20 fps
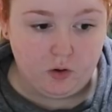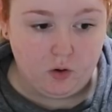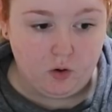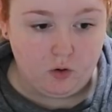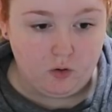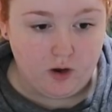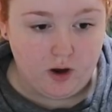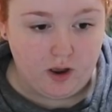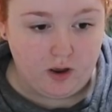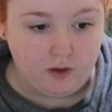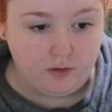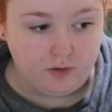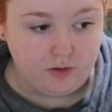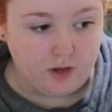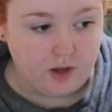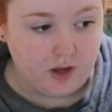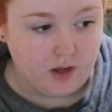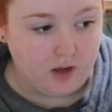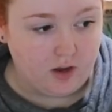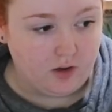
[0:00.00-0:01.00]
go around
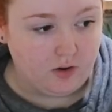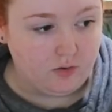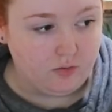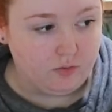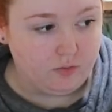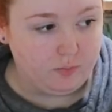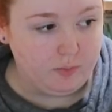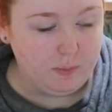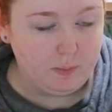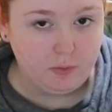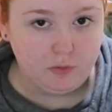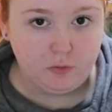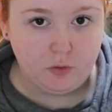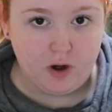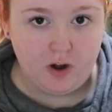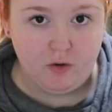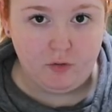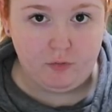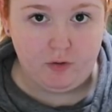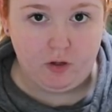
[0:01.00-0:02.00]
of people
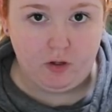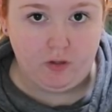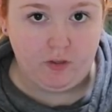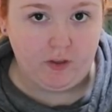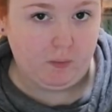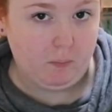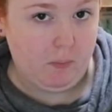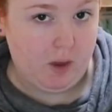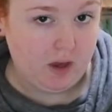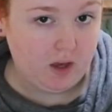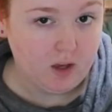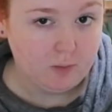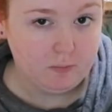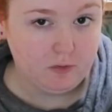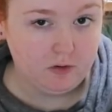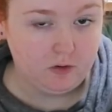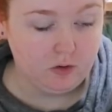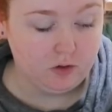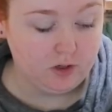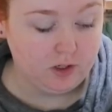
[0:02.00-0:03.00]
trying to follow like makeup
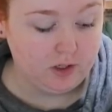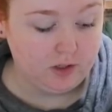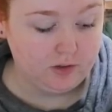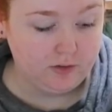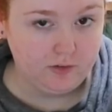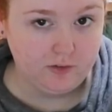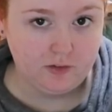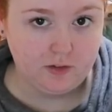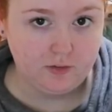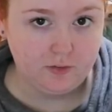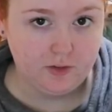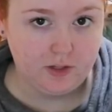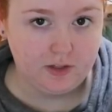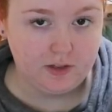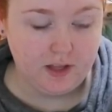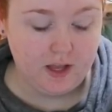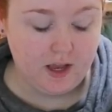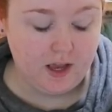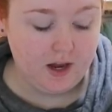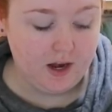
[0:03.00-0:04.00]
tutorials and stuff
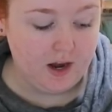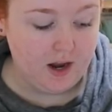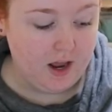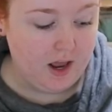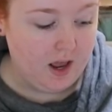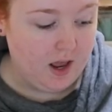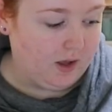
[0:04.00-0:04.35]
like that.